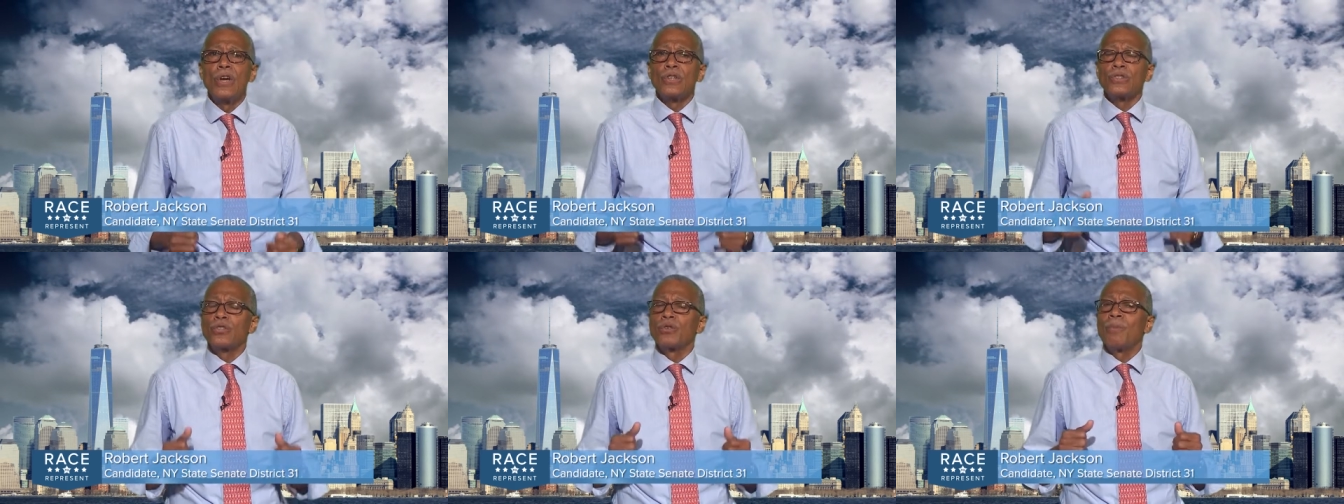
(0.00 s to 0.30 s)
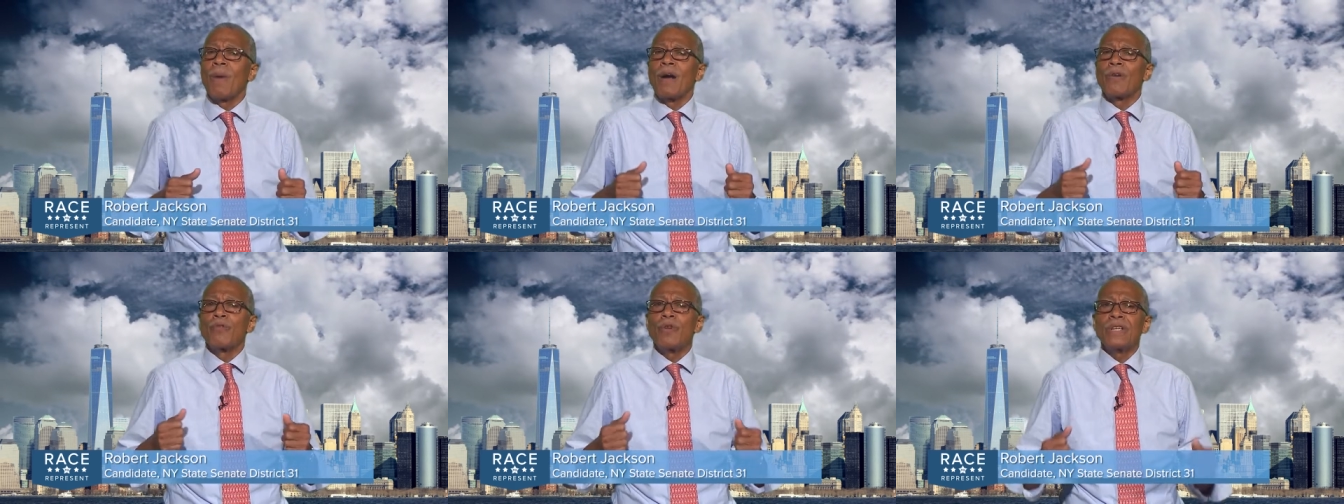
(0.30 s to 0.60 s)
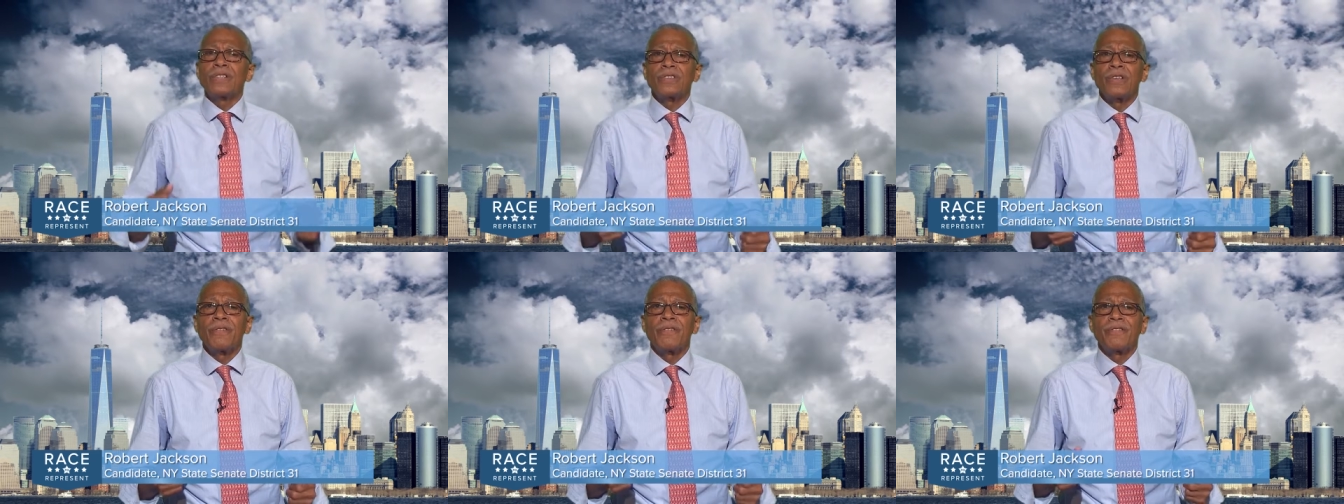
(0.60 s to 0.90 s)
to my
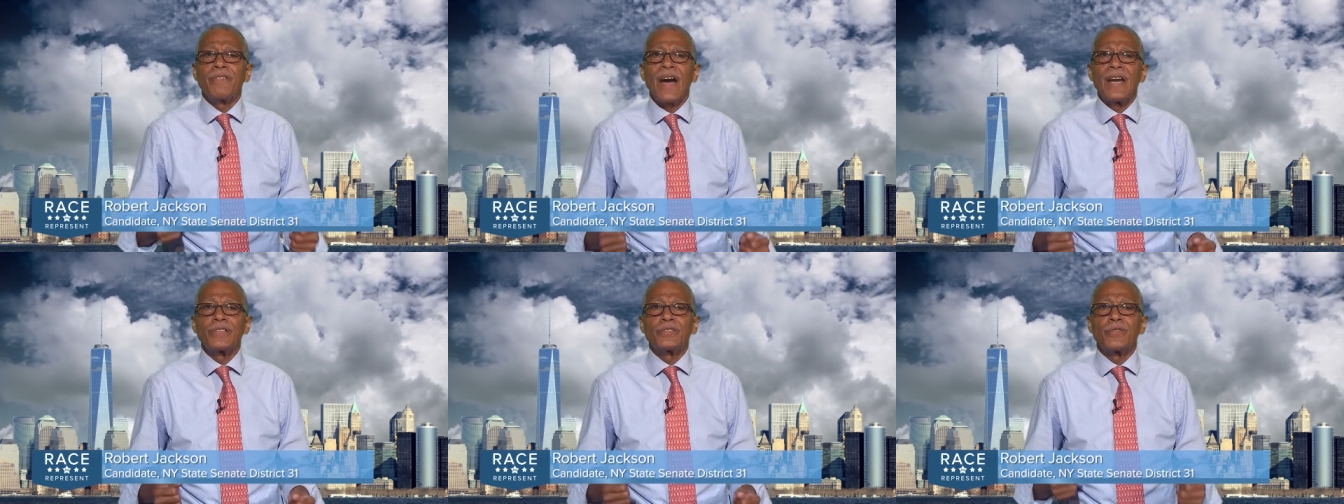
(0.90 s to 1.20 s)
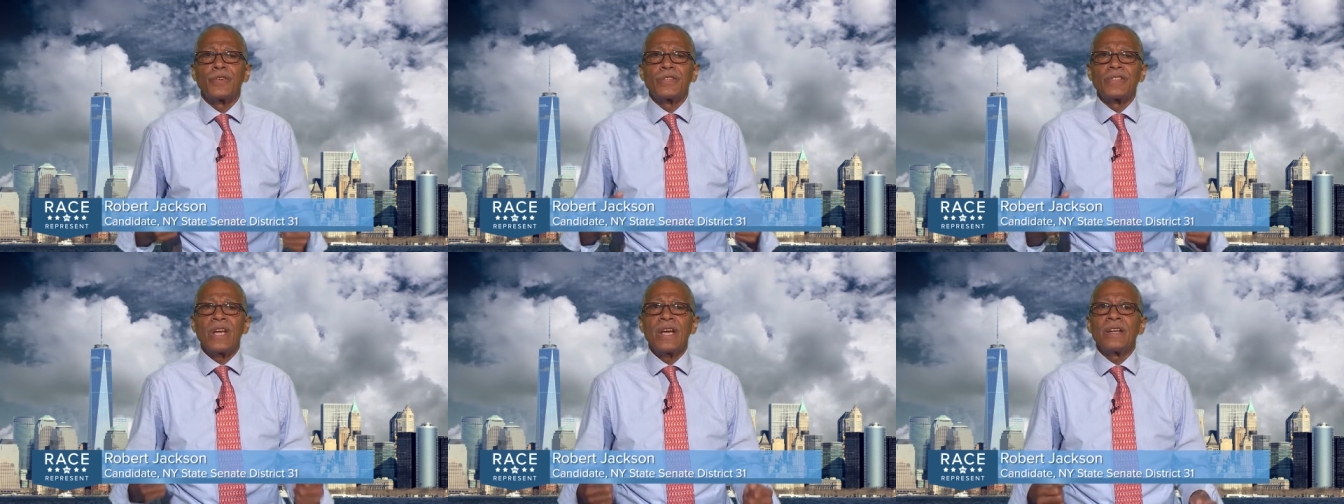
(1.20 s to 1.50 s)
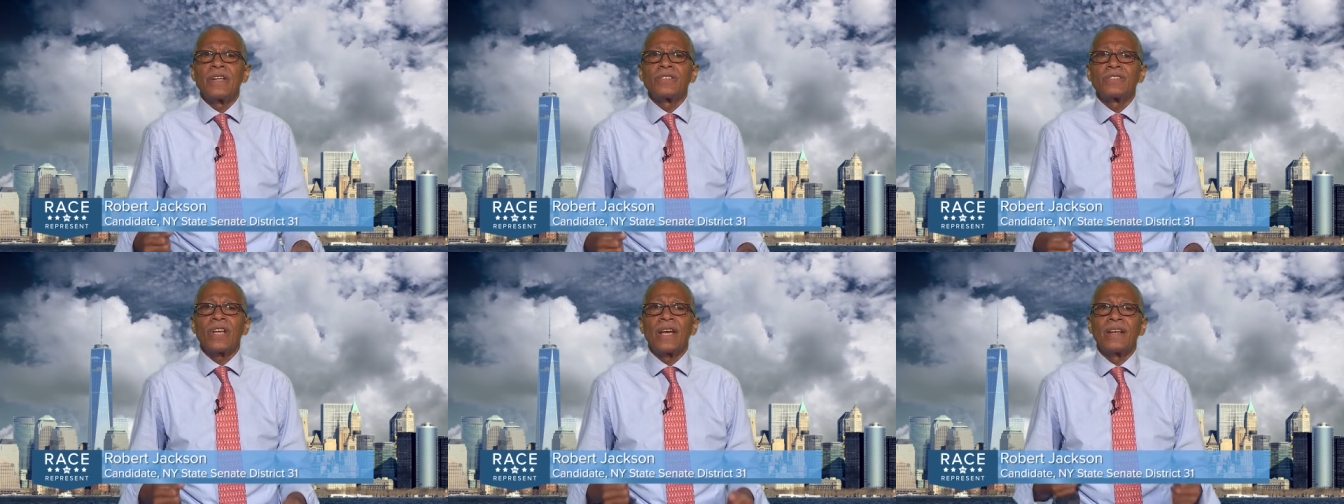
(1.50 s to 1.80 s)
recent fights for
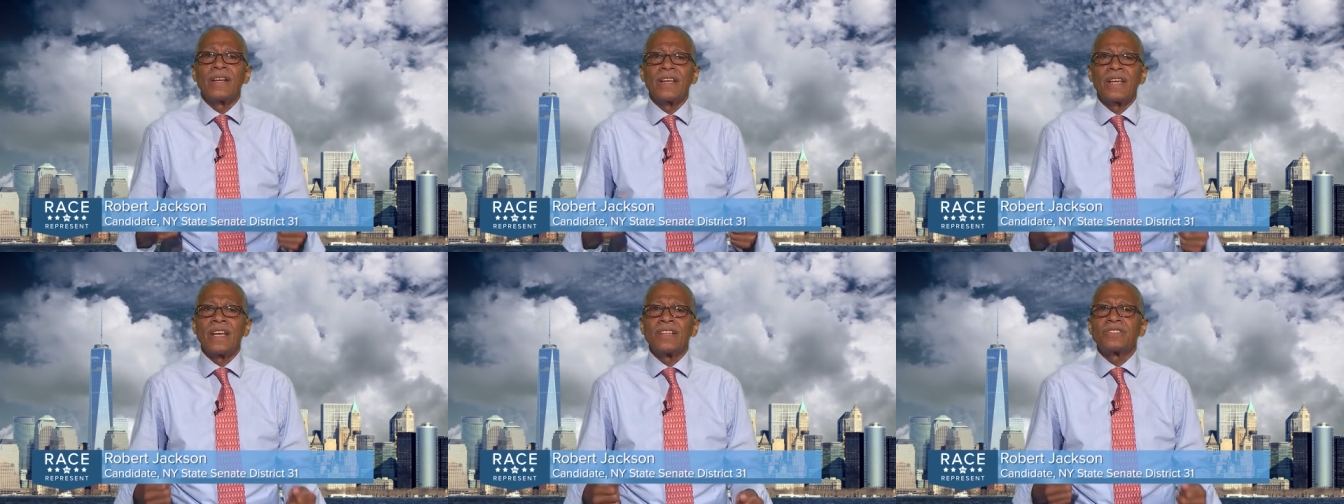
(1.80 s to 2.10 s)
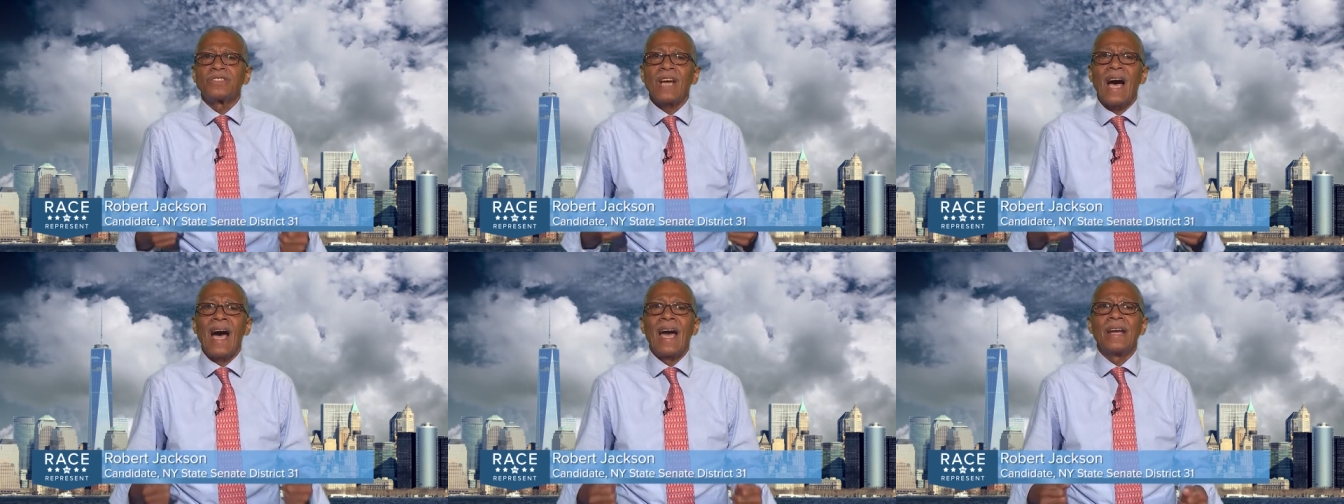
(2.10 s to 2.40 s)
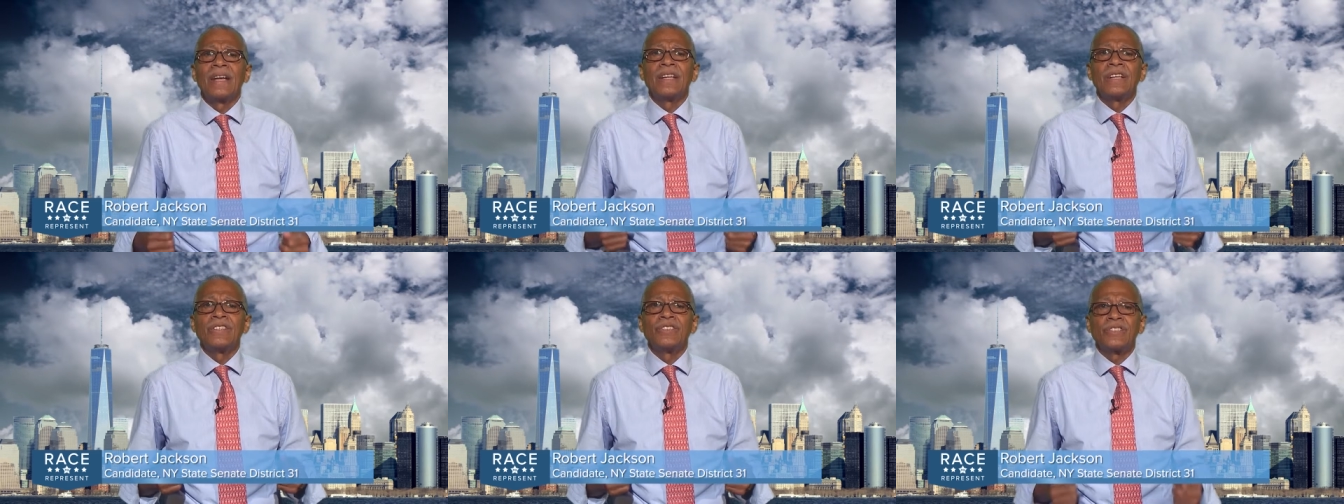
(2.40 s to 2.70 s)
tenants and against the
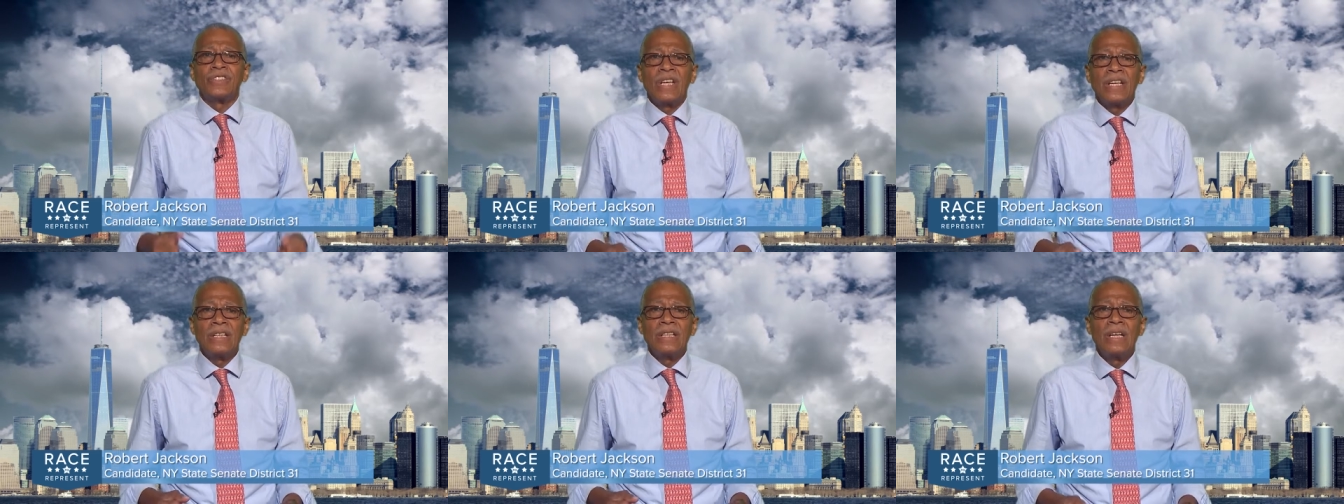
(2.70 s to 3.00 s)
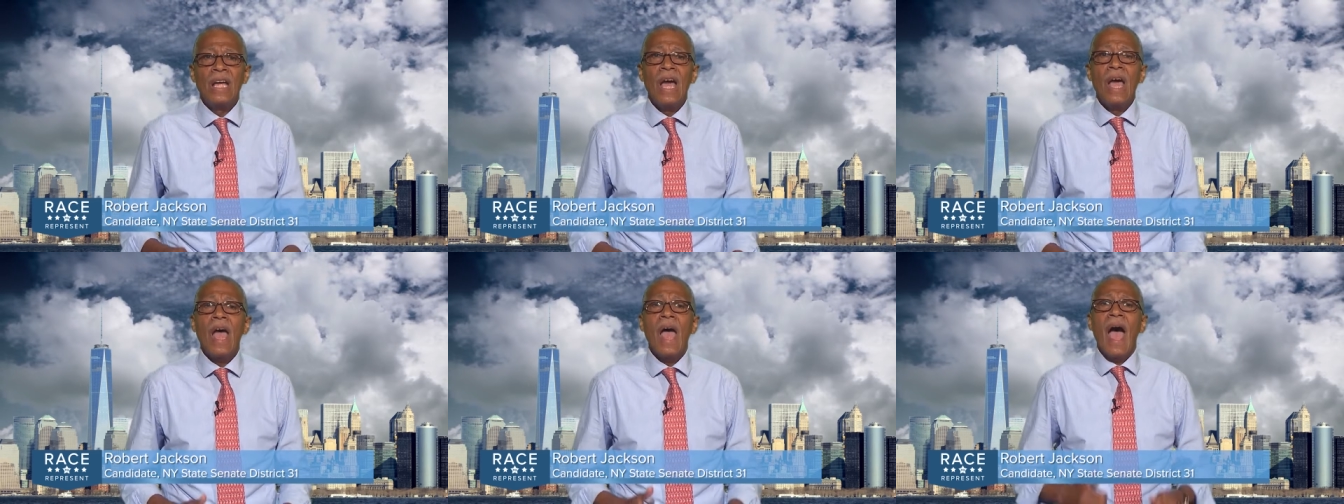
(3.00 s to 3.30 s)
IDC,